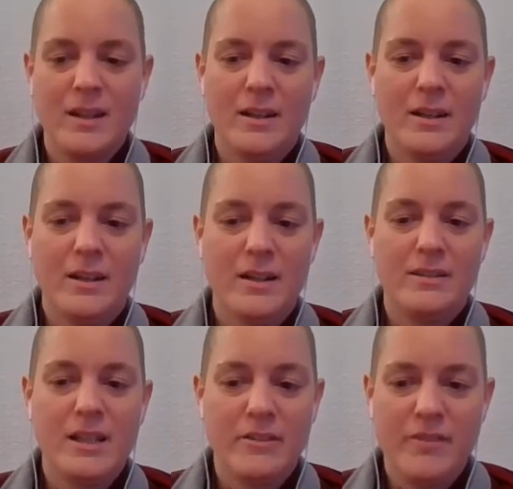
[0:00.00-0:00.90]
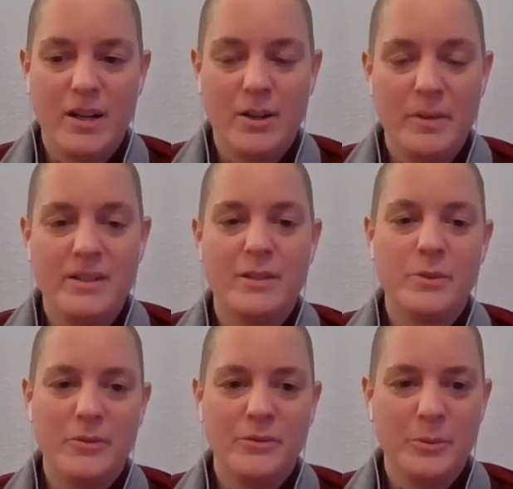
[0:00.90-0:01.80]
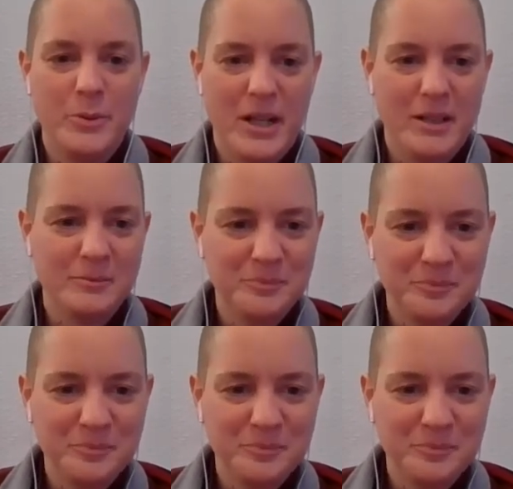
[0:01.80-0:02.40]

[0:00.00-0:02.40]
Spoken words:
and the environment around the Buddha.